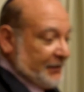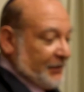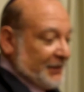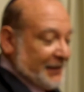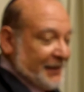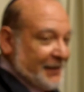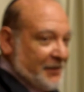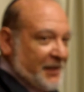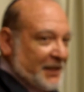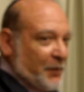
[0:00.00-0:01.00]
because these
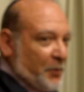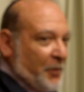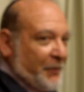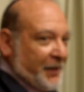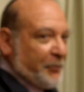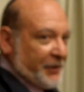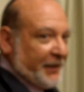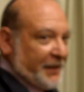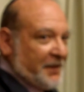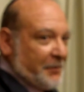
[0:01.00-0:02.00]
are things that were
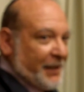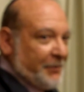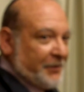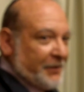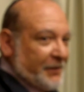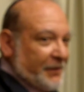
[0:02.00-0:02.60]
predicted in the Bible,